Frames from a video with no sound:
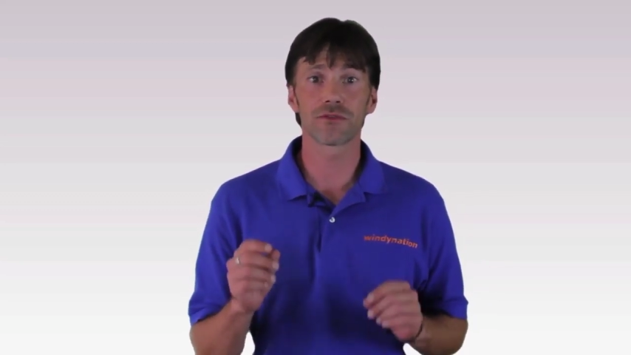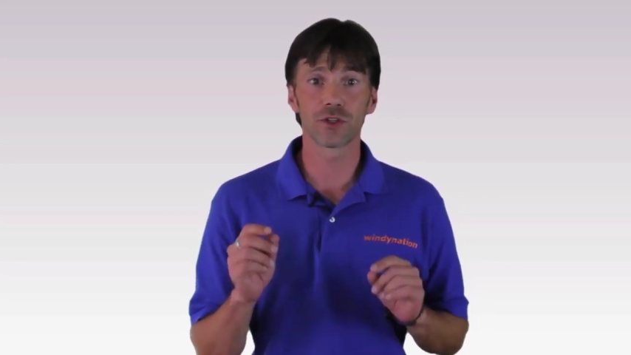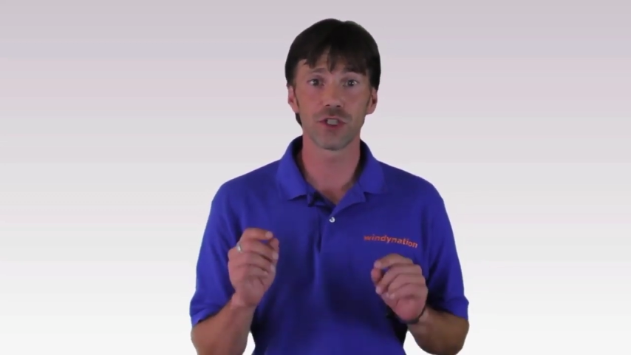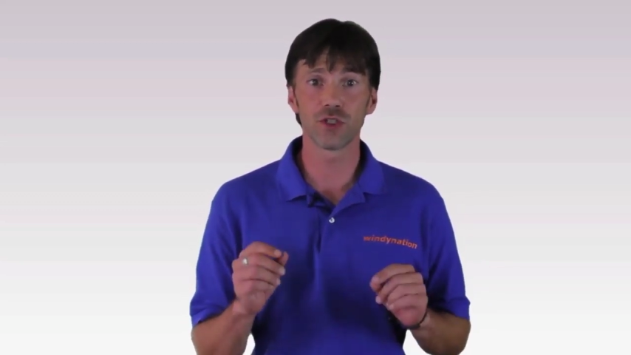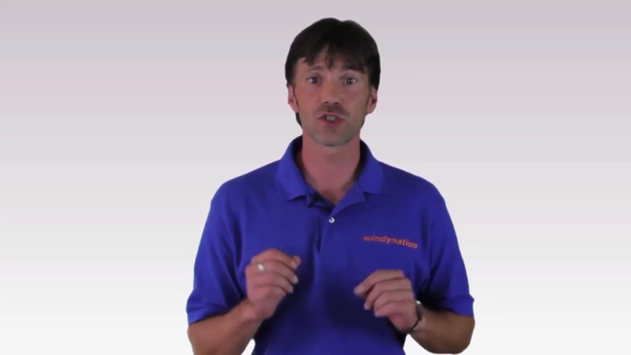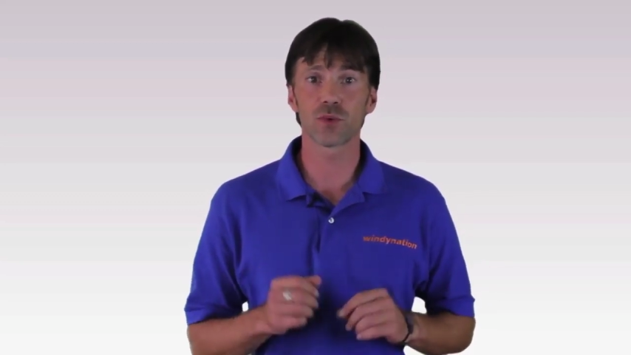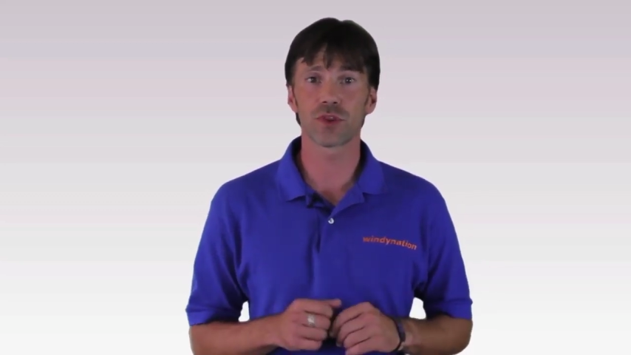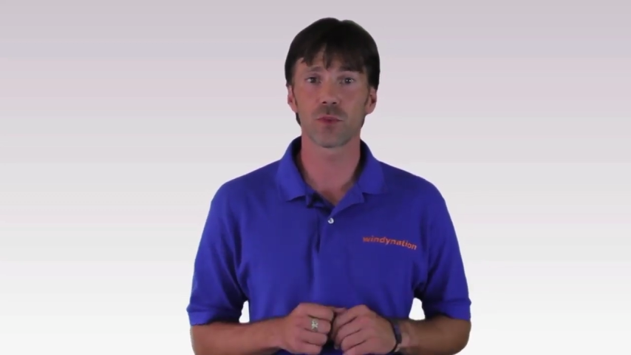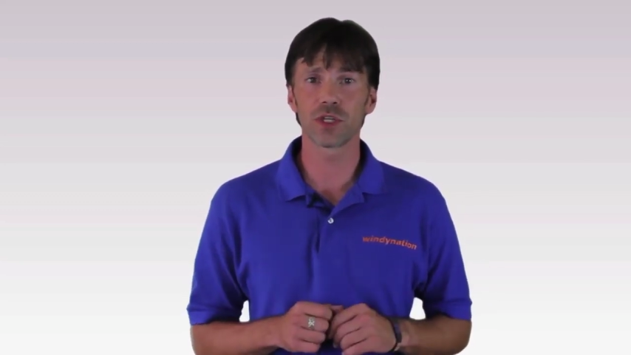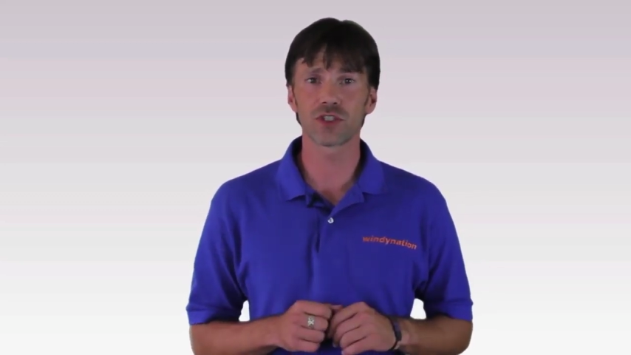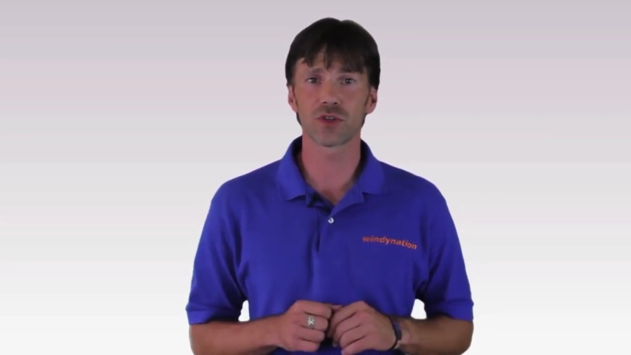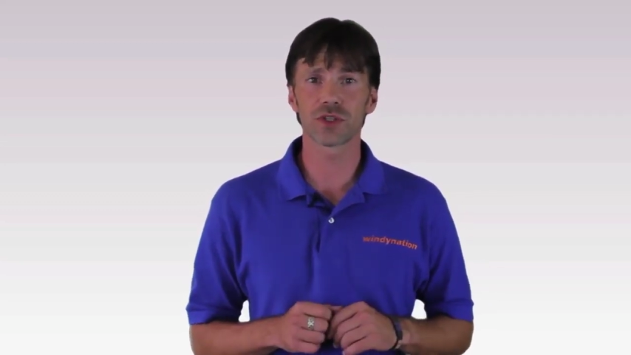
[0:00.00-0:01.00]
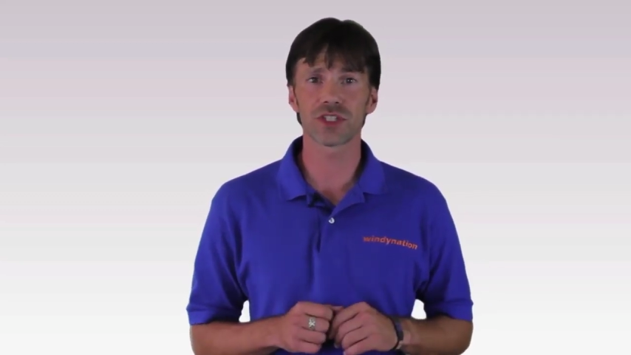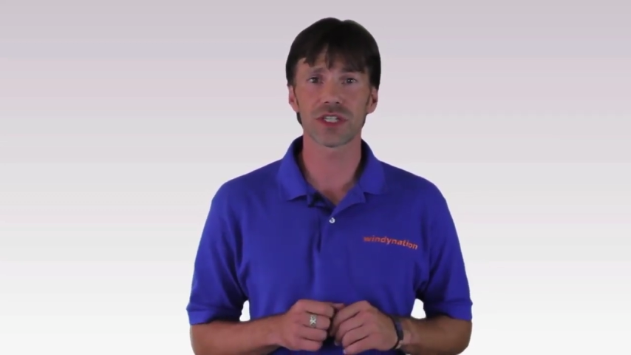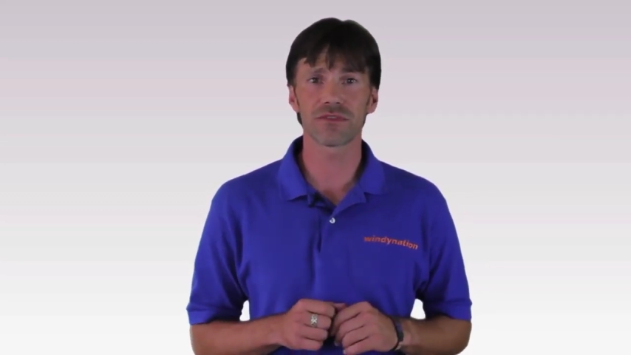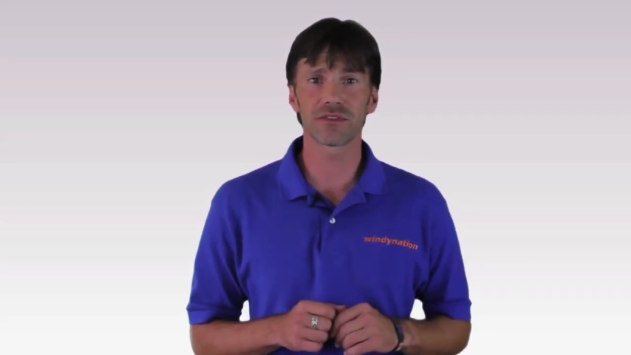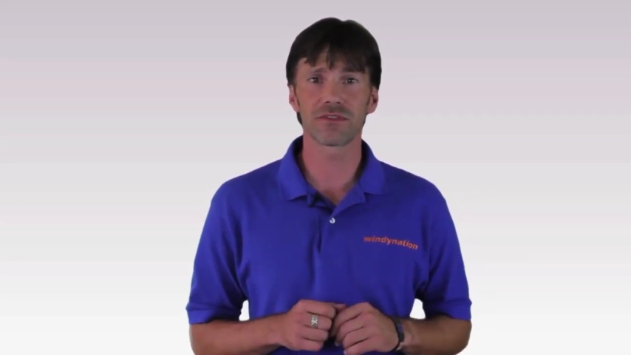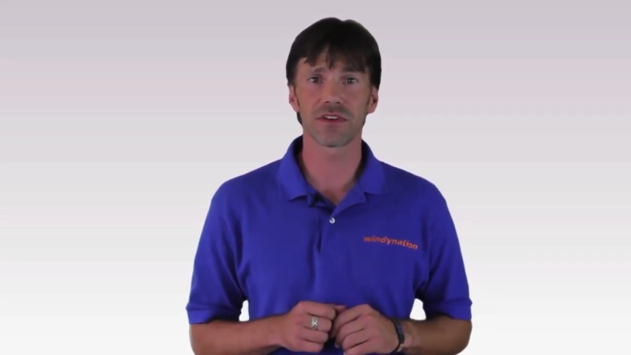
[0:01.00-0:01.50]
for use with the WindTura
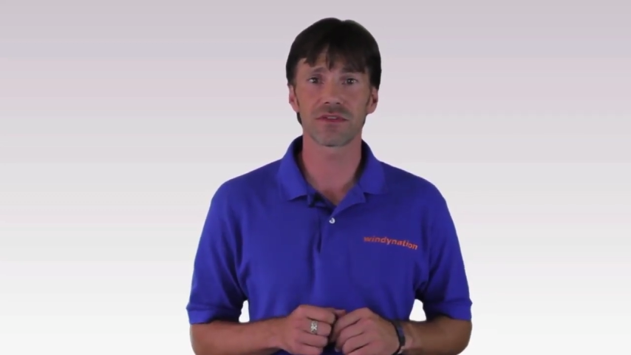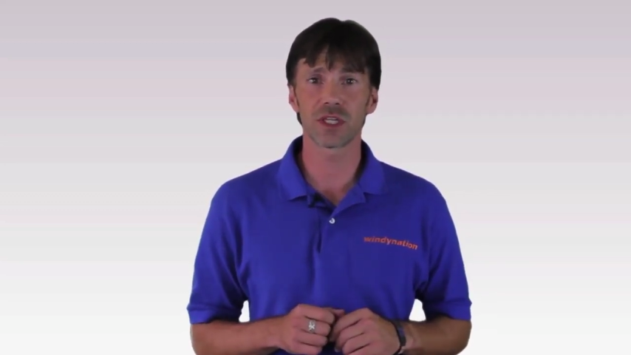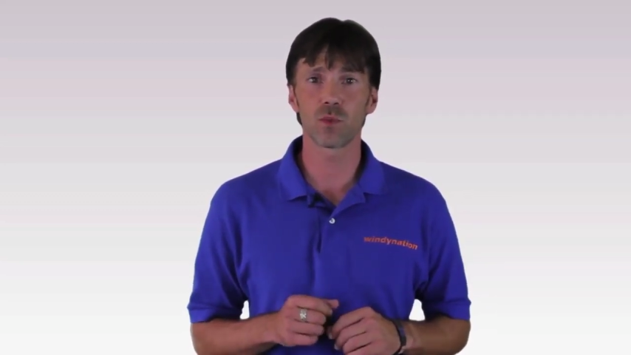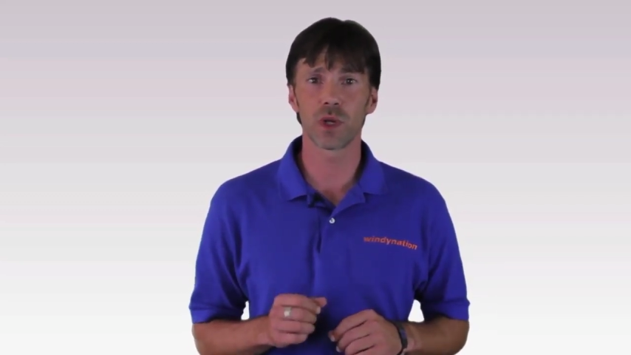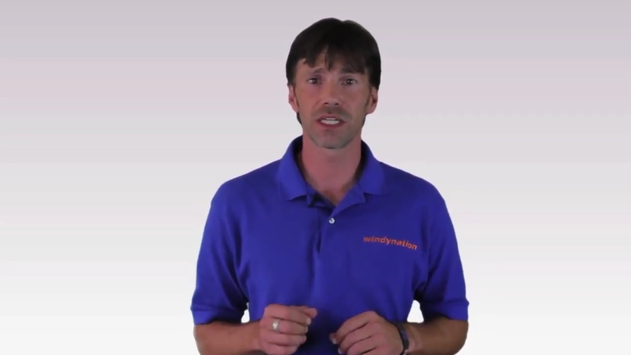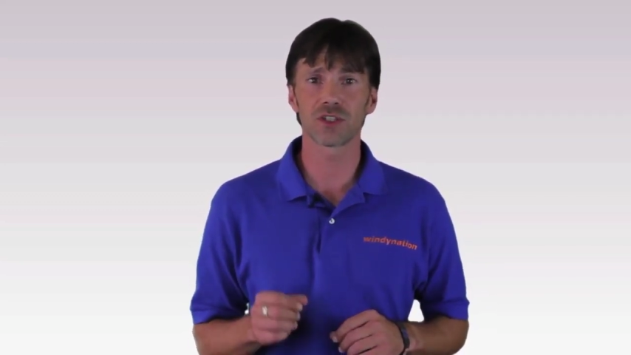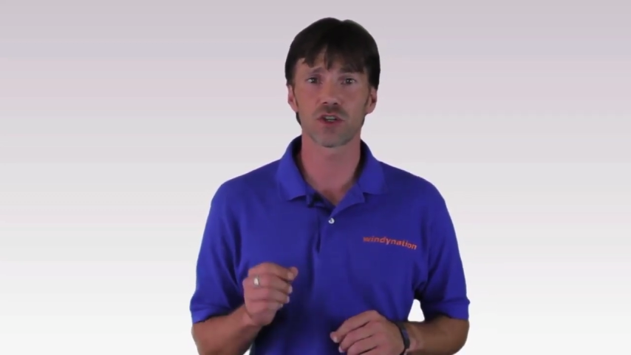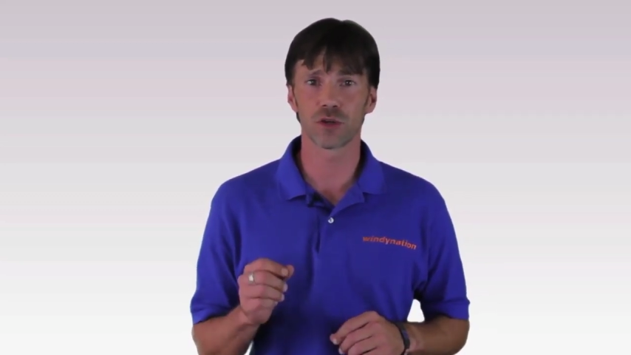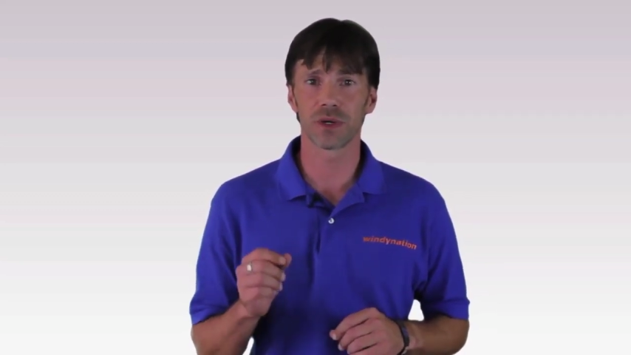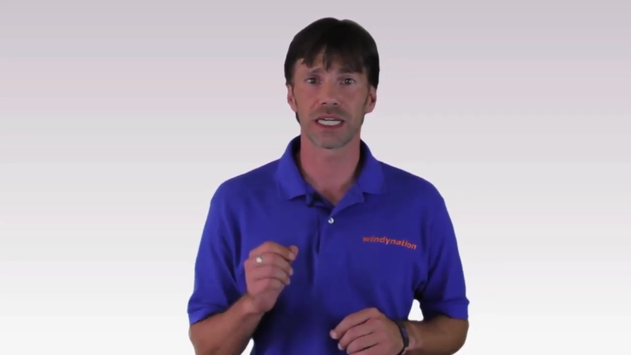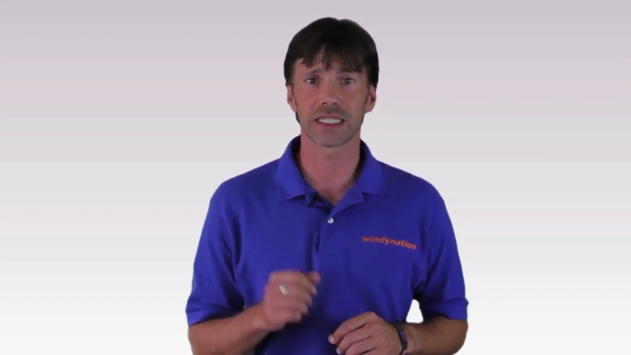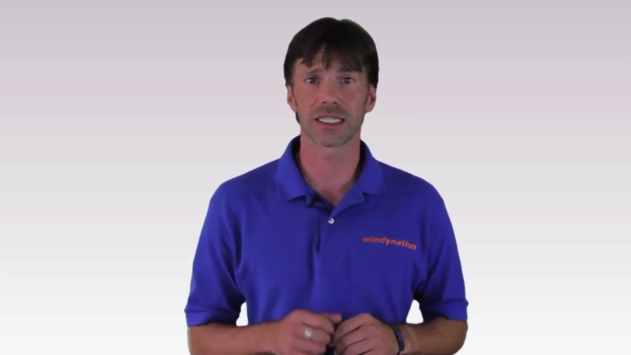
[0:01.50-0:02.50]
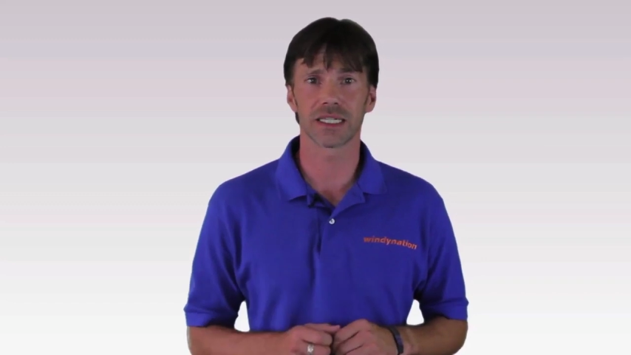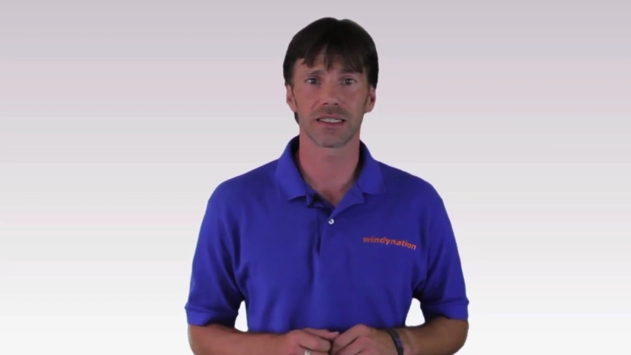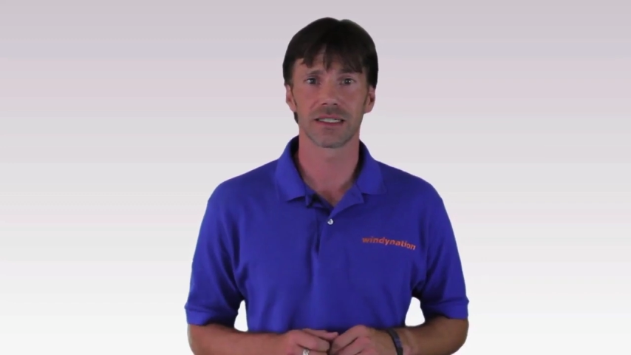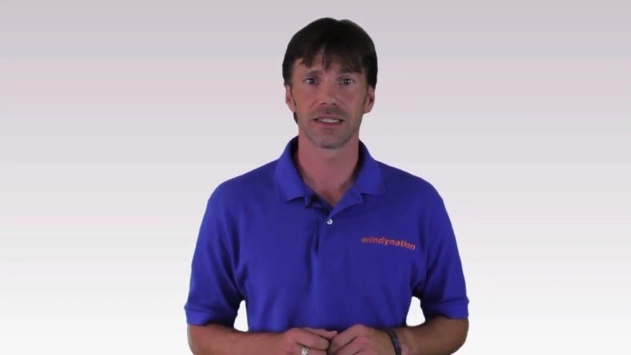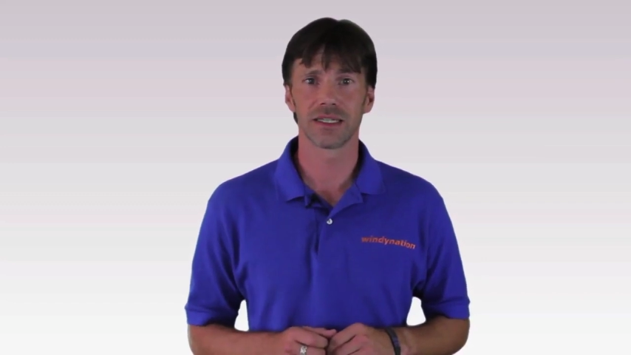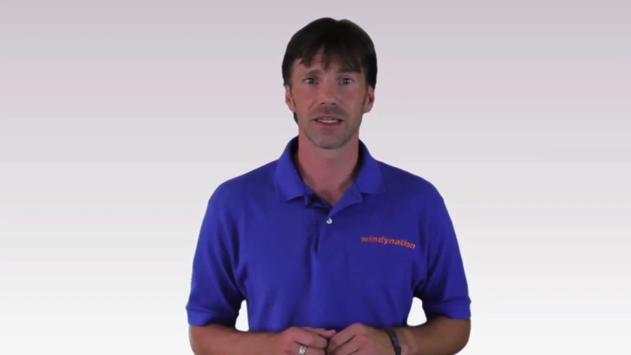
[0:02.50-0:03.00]
750 wind turbine kit.